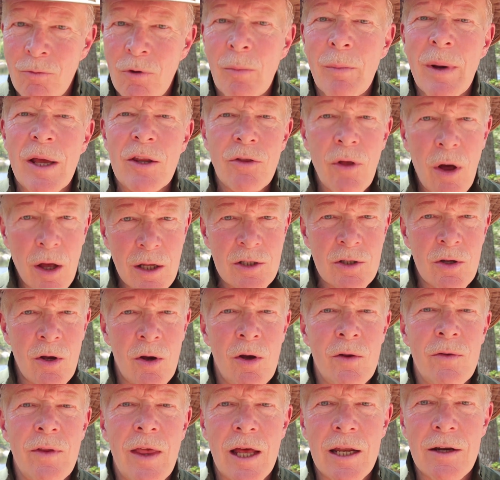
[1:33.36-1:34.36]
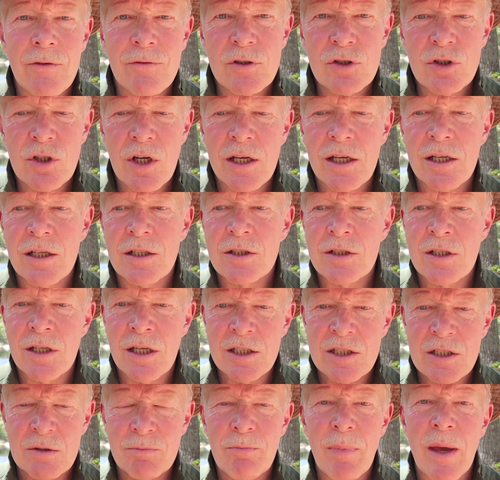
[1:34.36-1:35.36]
Well, my thoughts on that have changed,
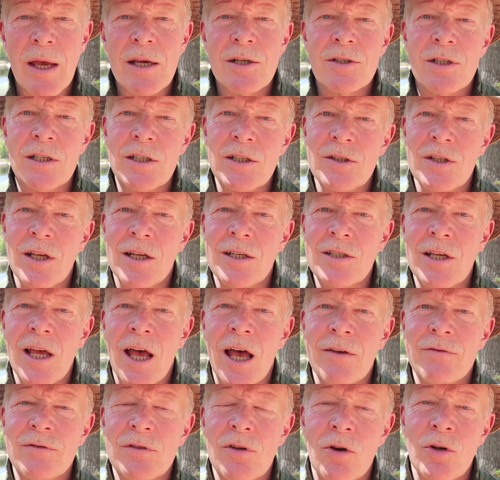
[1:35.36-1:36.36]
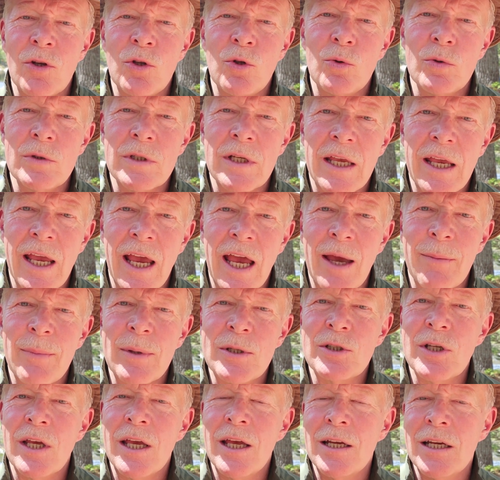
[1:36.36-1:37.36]
especially since I've started using
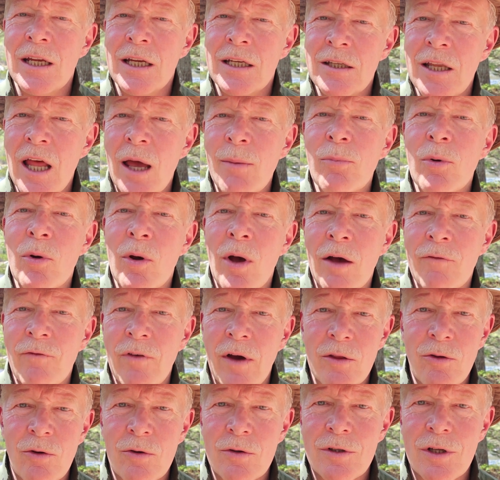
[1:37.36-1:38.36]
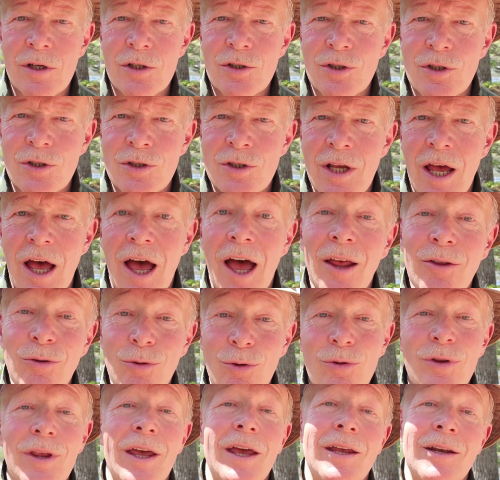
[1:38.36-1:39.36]
cabbage in a number of other dishes
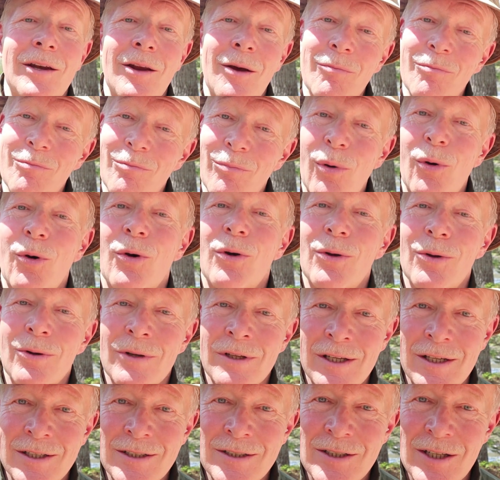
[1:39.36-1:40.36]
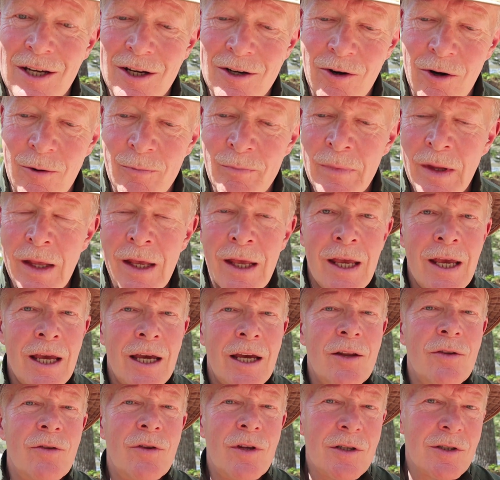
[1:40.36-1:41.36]
other than boiled dinner.
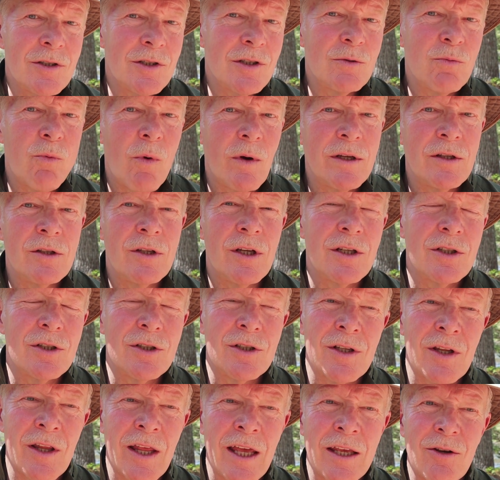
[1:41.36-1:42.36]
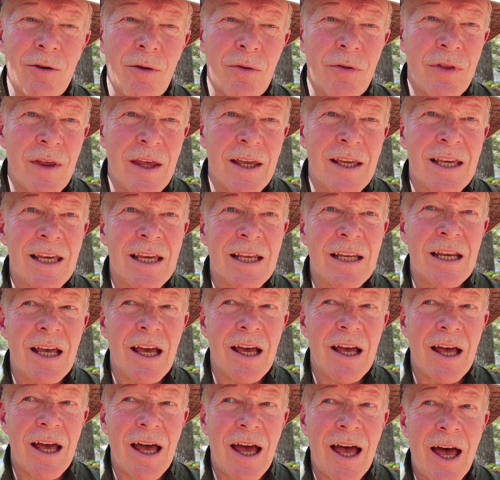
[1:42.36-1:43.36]
And this is one dish that you're thinking,
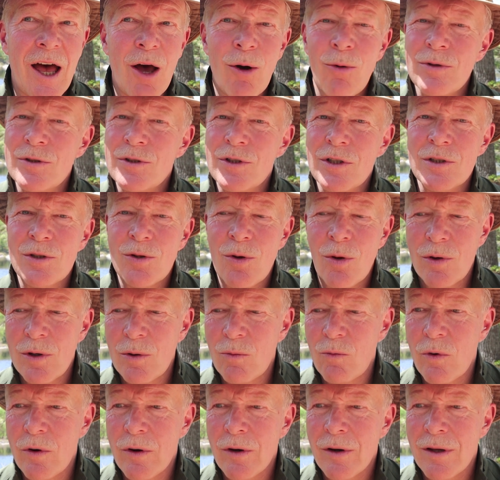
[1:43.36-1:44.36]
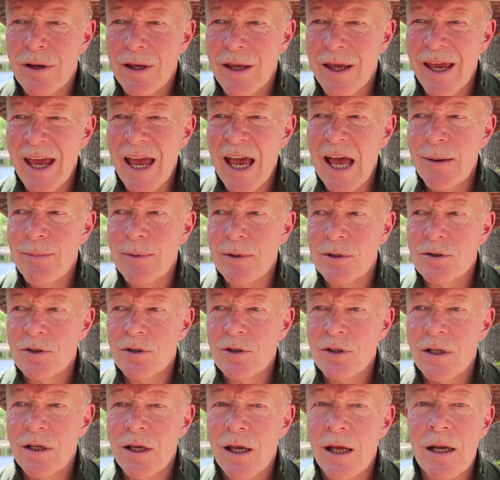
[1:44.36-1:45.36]
how is this going to work?
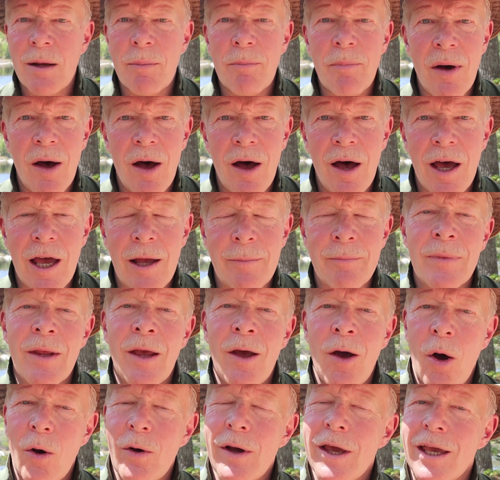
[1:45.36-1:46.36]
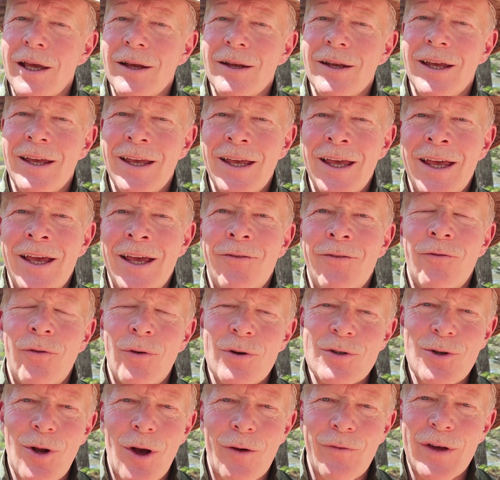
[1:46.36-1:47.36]
Cabbage in a pie. Okay,
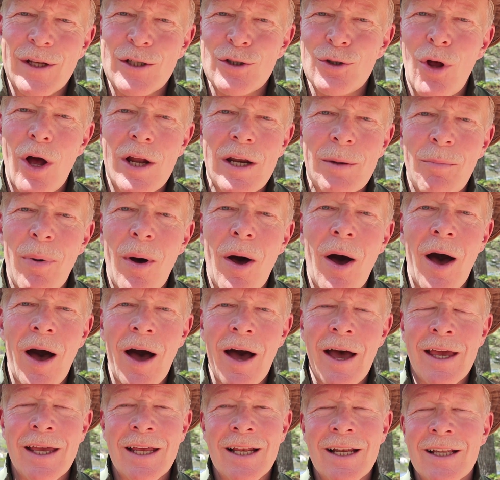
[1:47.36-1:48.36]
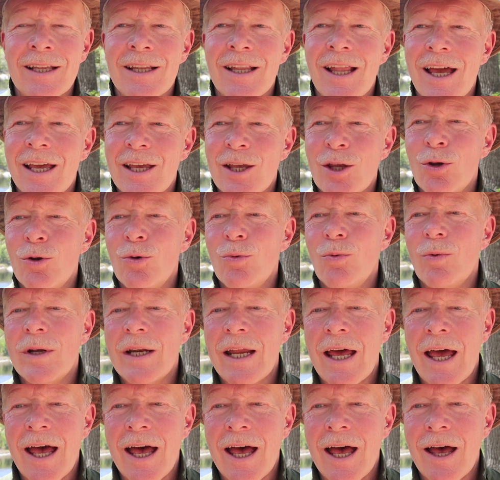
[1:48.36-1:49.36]
First off, it's not a pie like you
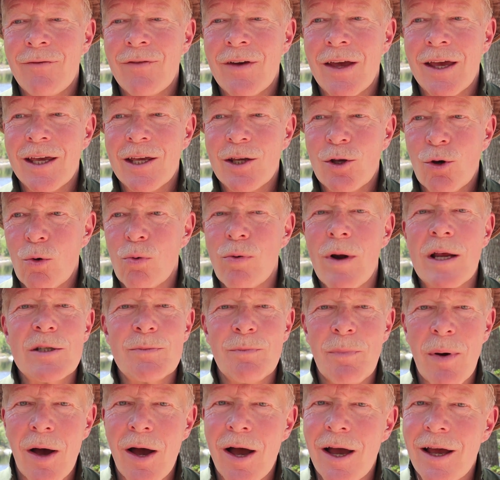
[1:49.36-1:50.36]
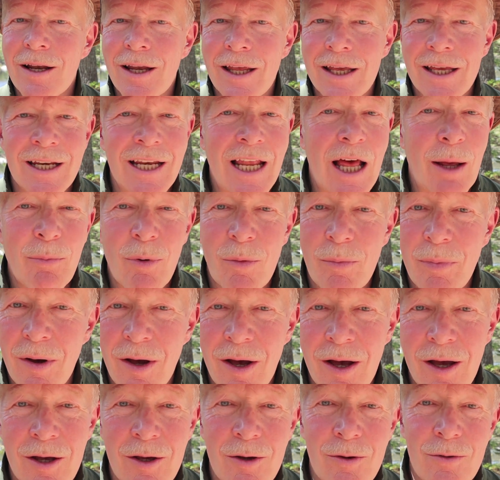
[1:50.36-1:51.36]
would have a crust pie, like an apple
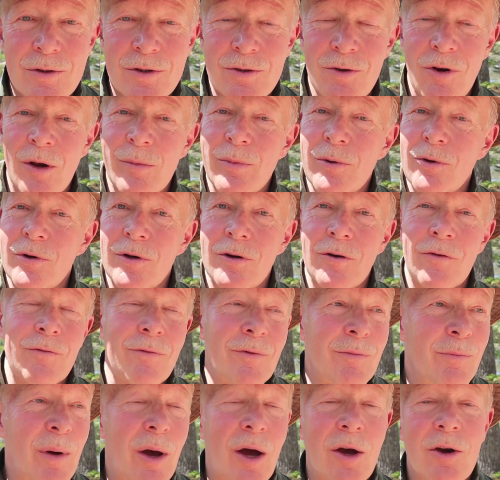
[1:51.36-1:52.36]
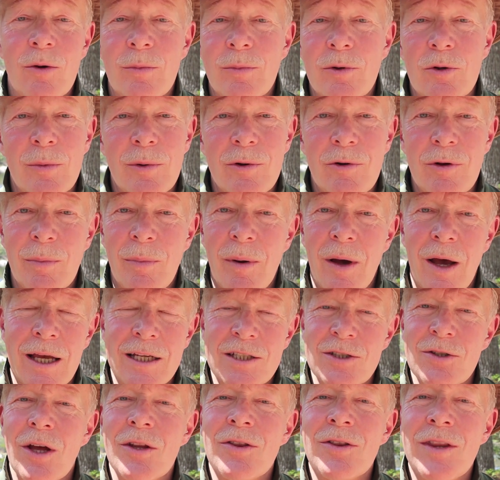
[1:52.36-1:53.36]
pie or a strawberry pie or blueberry pie.
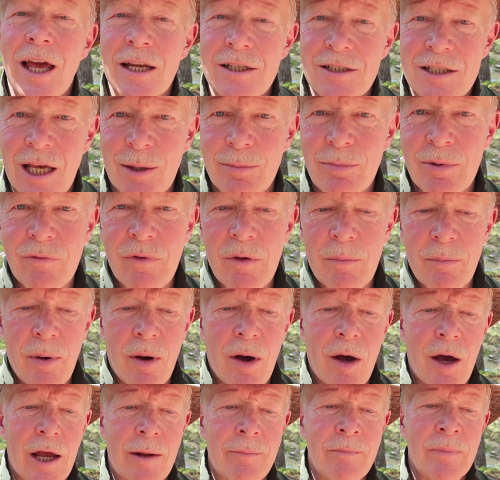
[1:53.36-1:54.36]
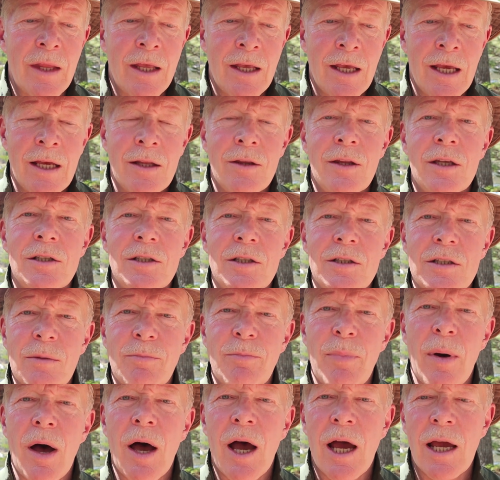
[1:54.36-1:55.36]
It's not that type of a pie. This is a
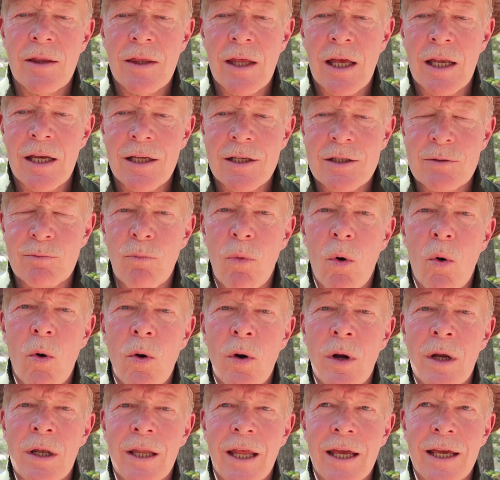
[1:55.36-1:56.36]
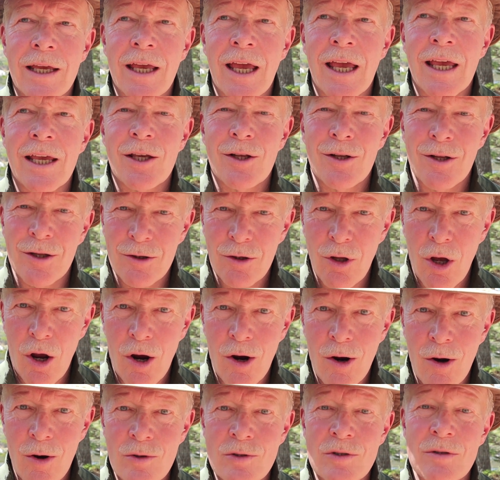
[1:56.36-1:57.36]
pie that is more like a
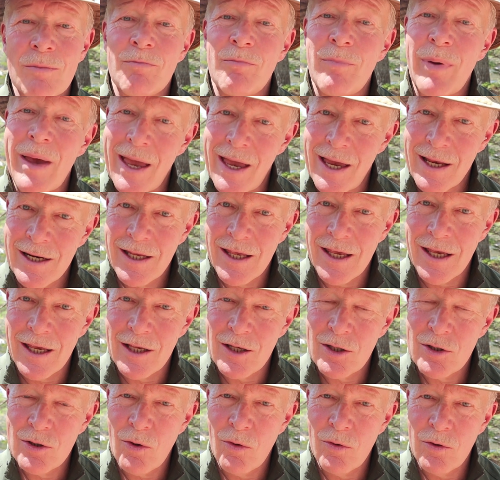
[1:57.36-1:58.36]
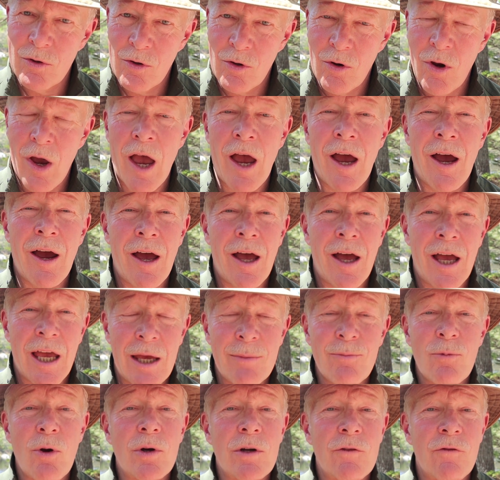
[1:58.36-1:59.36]
large pancake. So you're, I, I
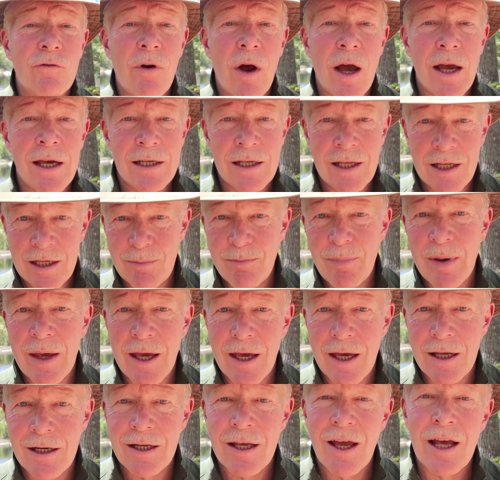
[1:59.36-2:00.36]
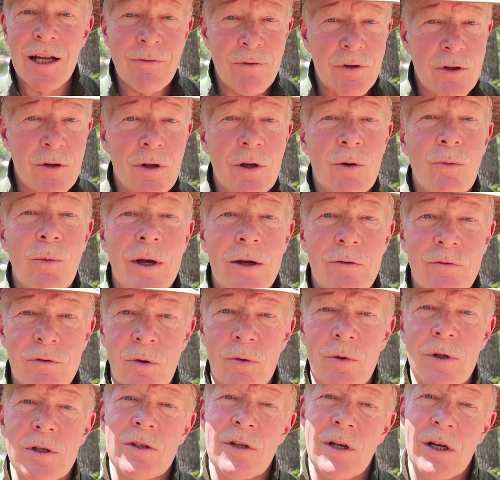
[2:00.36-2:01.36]
am going to fry it in a pan. Kind of a unique way of
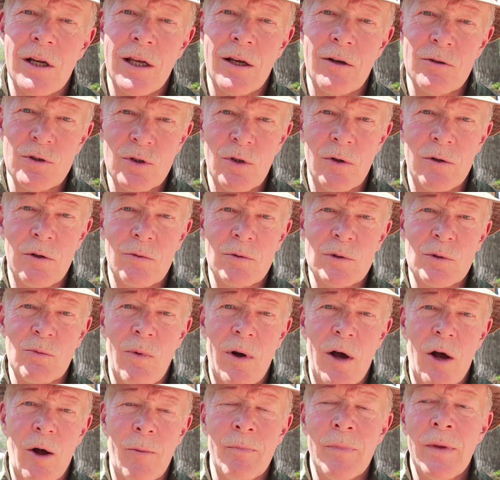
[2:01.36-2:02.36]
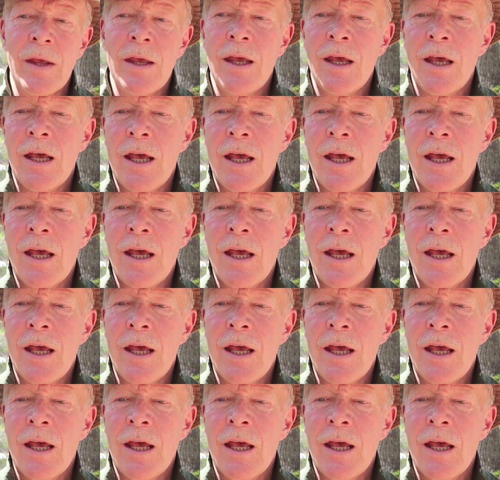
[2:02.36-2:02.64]
doing it today. I'll show you as well.